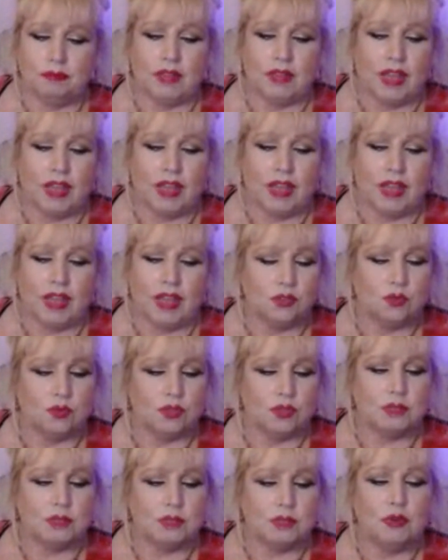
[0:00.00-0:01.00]
it's
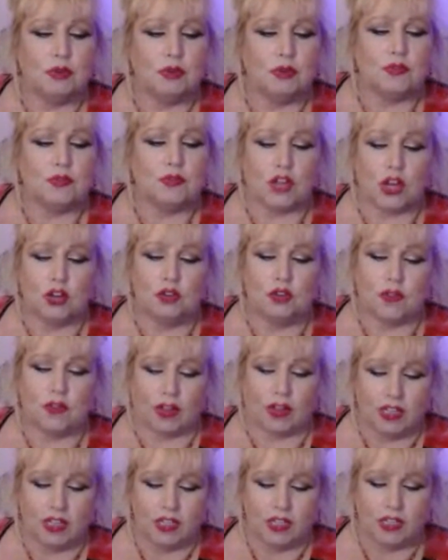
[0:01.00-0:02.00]
all smoothed
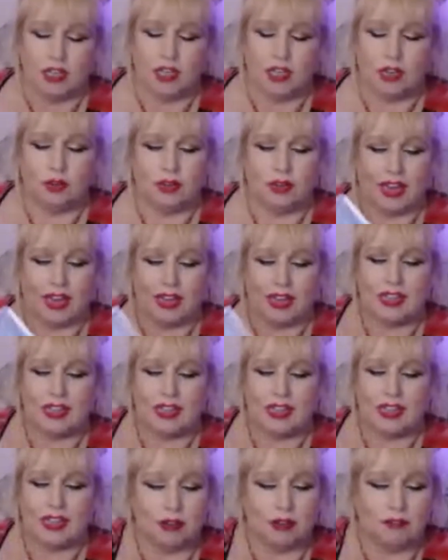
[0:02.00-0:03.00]
over. Okay,
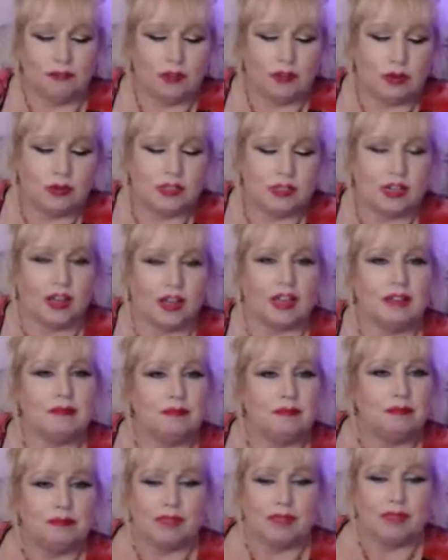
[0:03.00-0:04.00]
that's what it feels like.
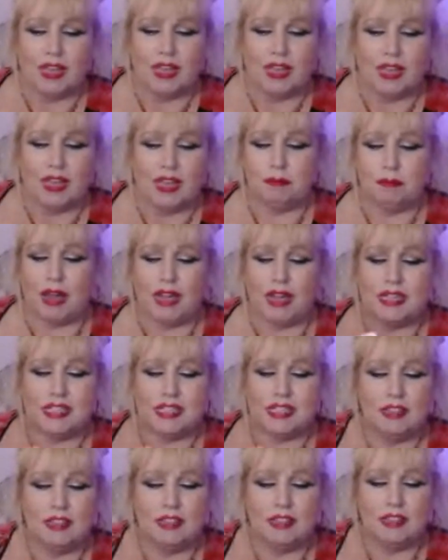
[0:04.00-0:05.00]
I
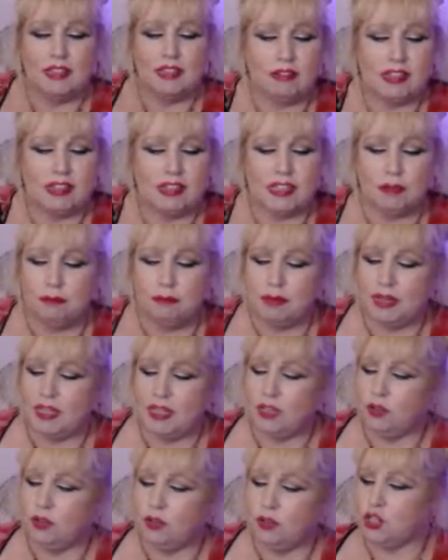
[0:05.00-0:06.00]
see that there is
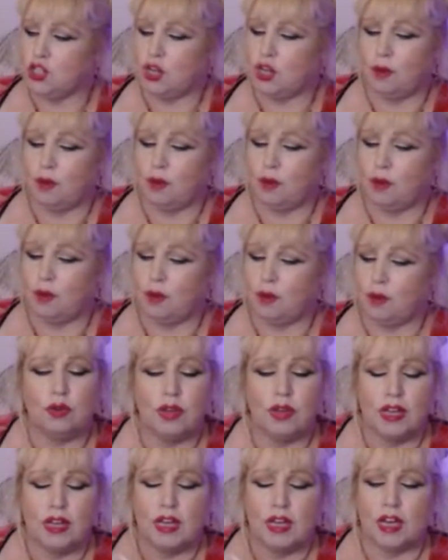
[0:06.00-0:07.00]
somebody who's showing you
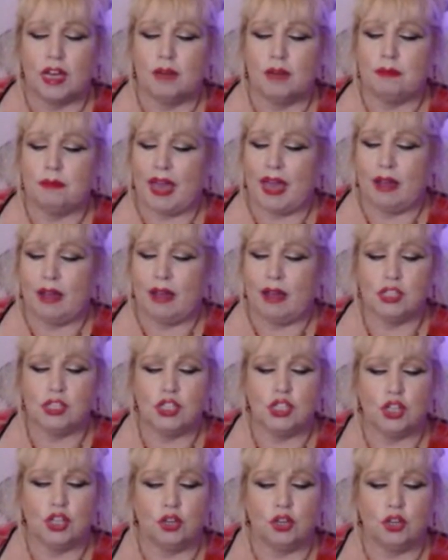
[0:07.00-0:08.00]
how to
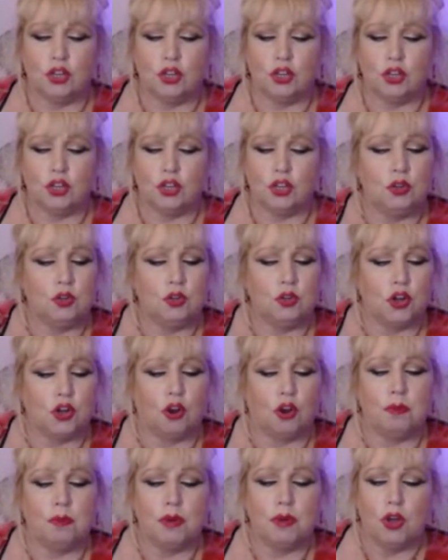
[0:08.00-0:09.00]
do a new
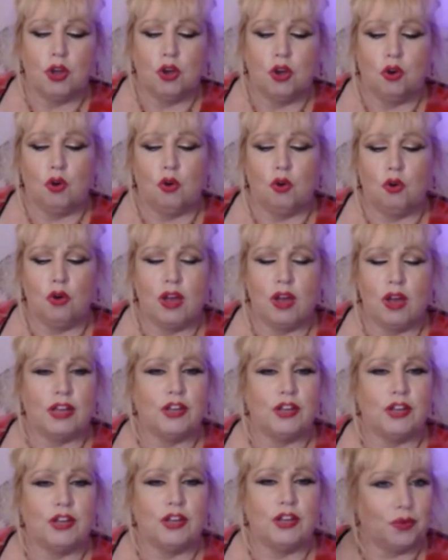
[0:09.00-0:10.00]
job or a
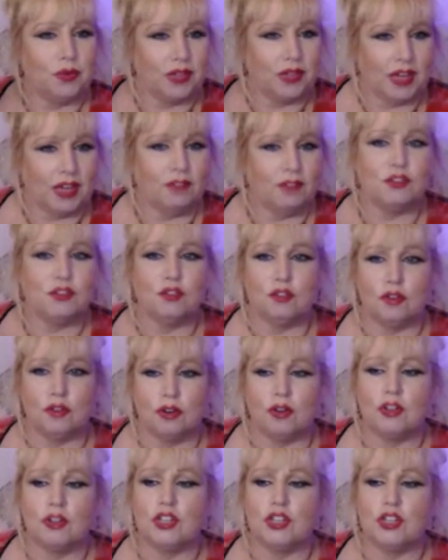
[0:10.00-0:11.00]
new gift
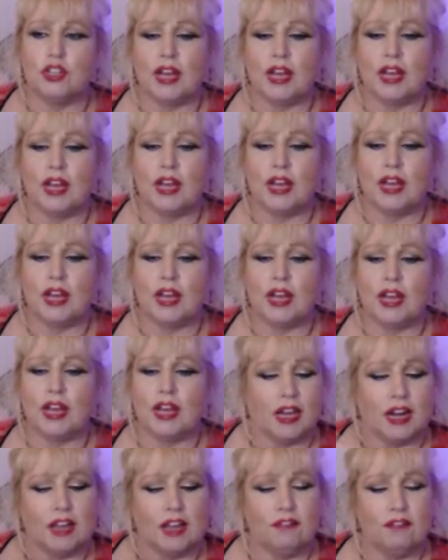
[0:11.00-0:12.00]
or challenge.
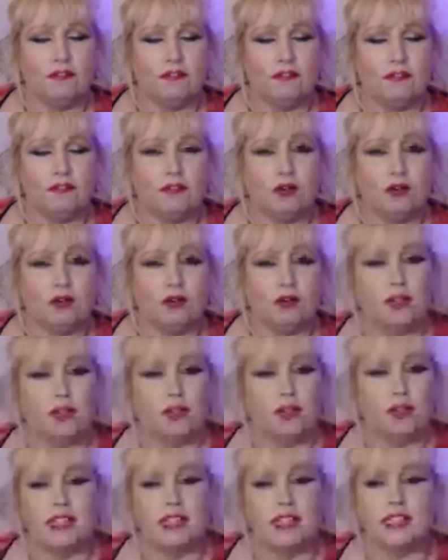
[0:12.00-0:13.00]
And I feel that
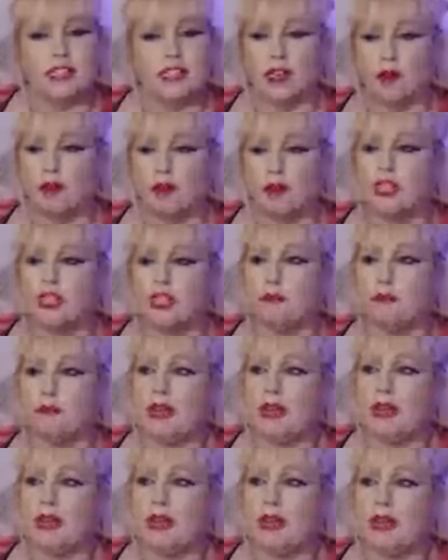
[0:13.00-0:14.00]
this is going to
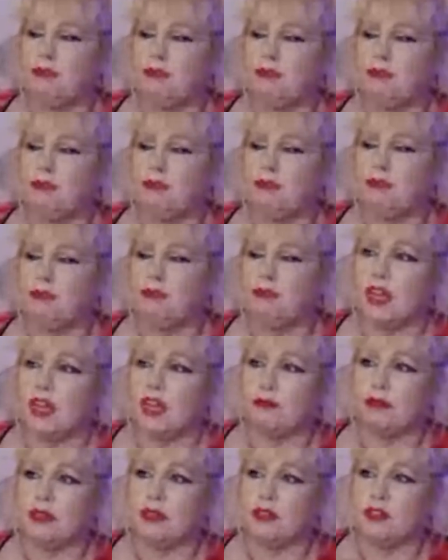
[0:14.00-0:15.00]
be a